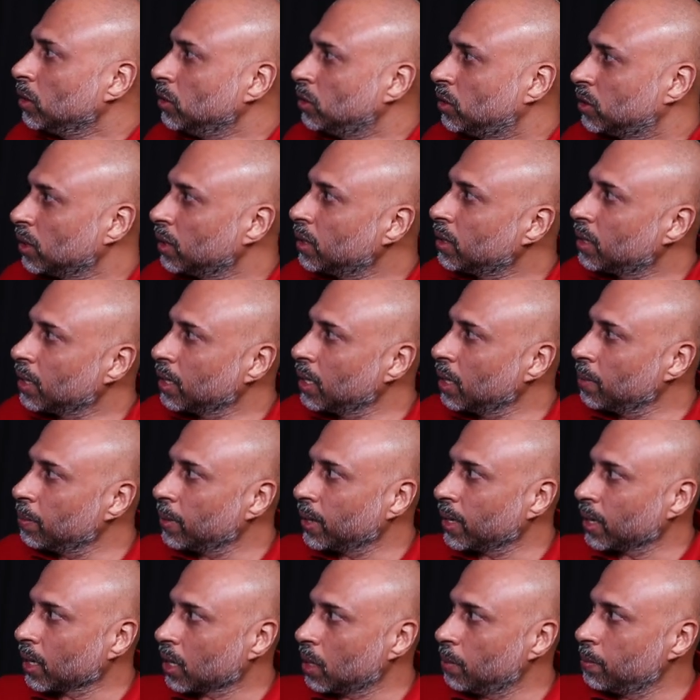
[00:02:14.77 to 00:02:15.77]
Generally,
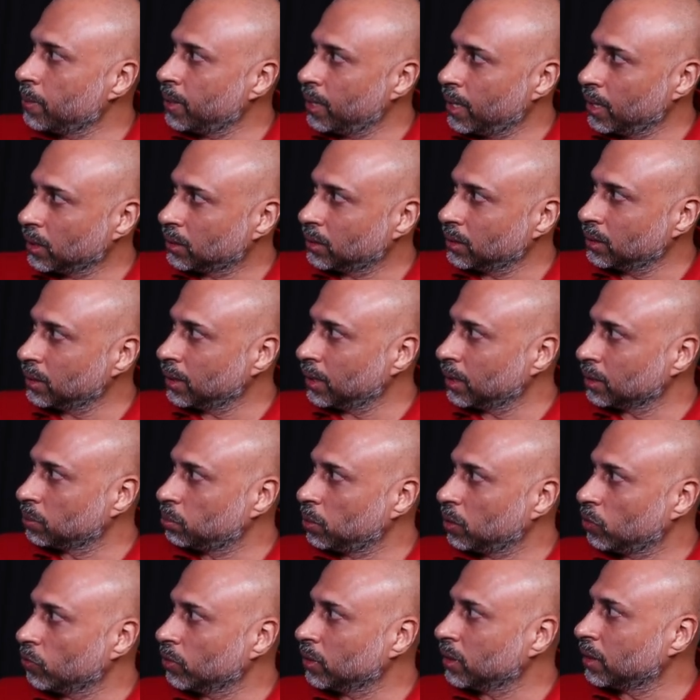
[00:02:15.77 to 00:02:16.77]
my recommendation is
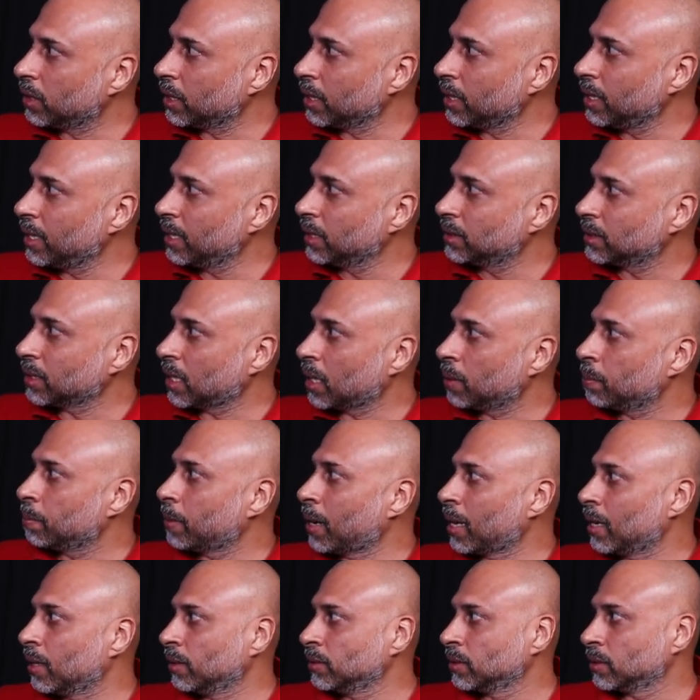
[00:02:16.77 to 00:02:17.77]
between release and
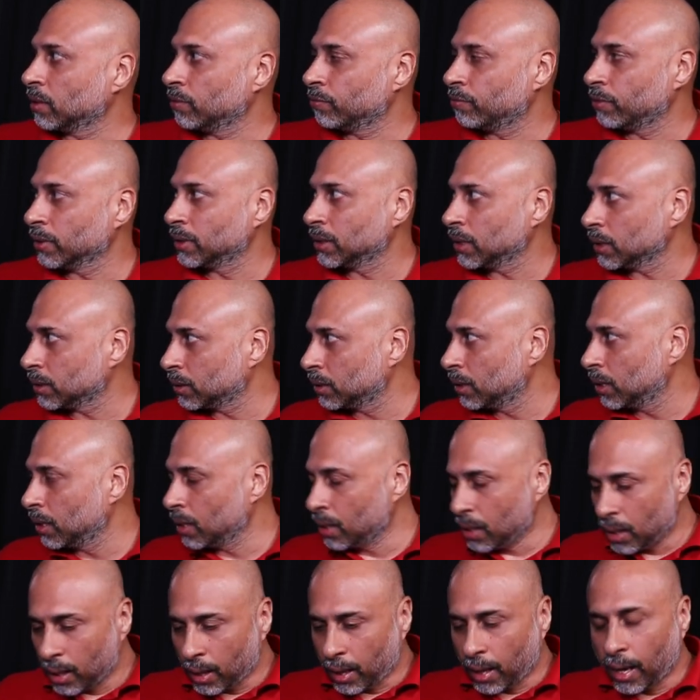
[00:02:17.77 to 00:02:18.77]
balance emphasis,
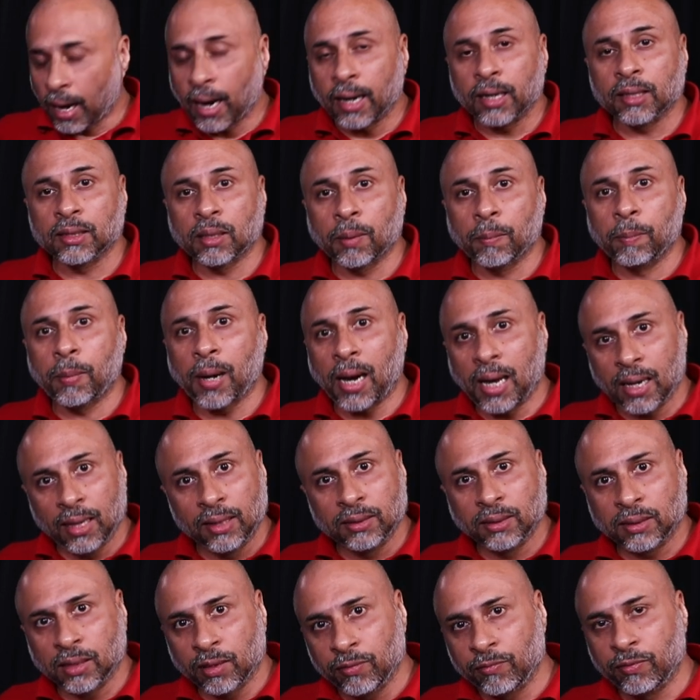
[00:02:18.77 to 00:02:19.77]
and the
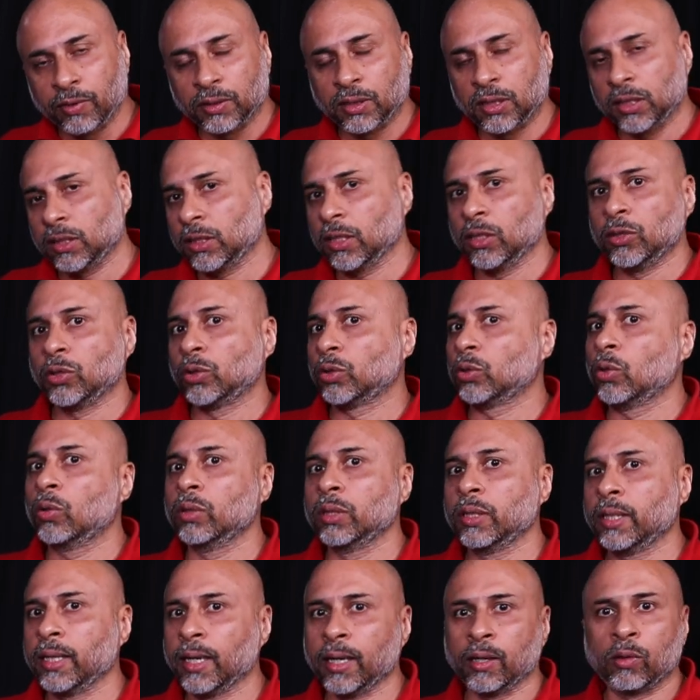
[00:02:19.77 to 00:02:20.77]
balance emphasis in
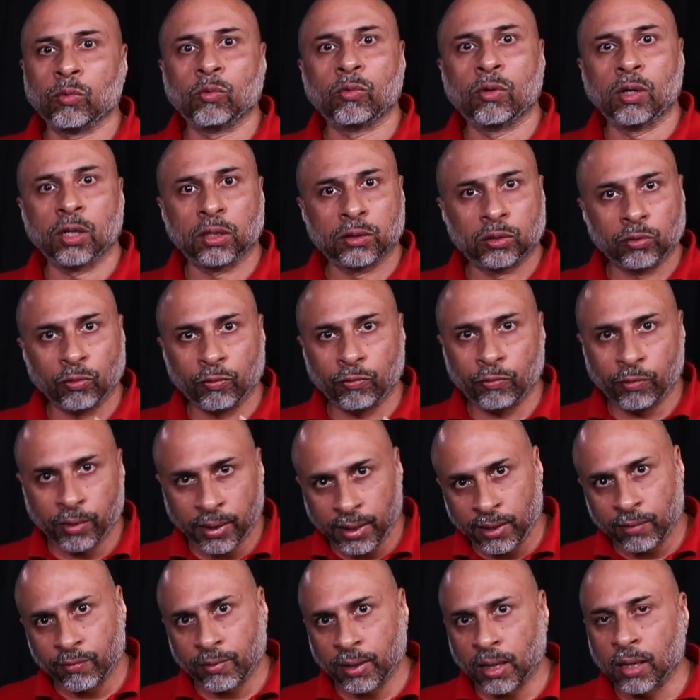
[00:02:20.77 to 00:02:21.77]
Sony, it works
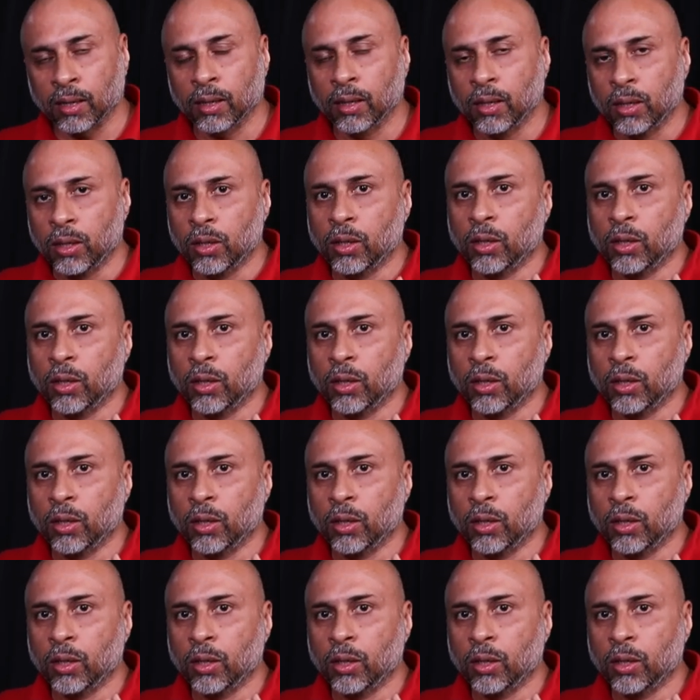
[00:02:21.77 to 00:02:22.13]
very well.